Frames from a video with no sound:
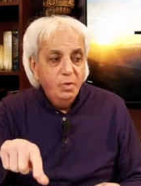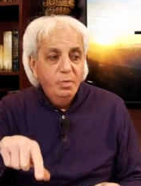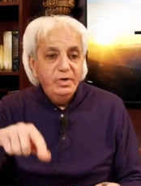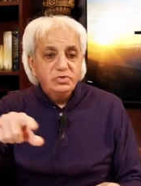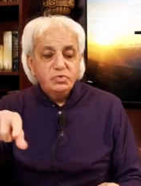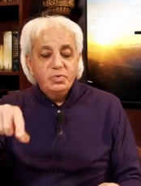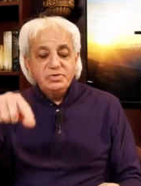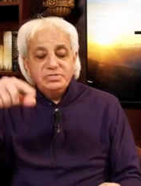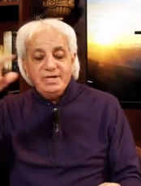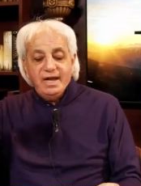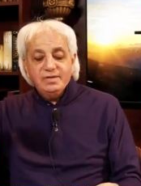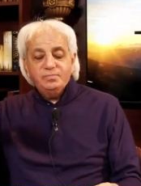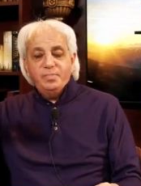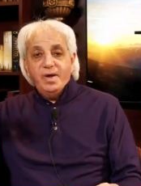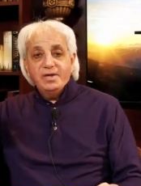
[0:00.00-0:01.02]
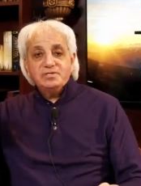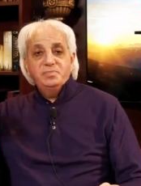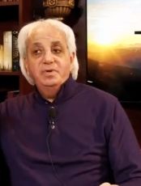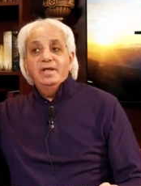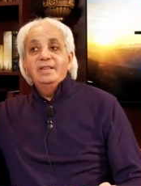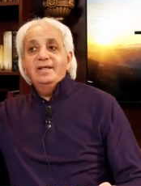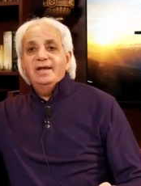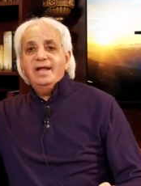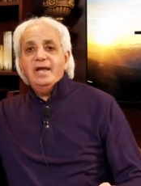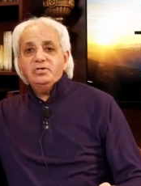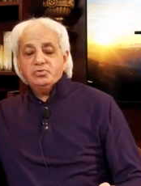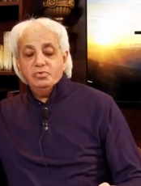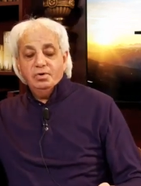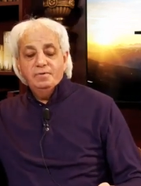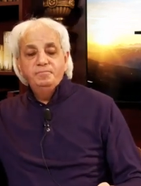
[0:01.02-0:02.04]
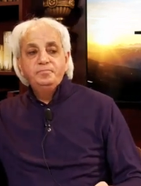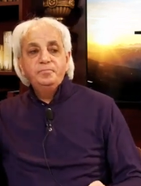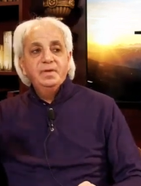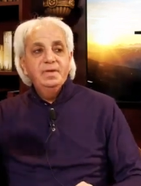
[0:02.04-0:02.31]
which was not possible in the natural.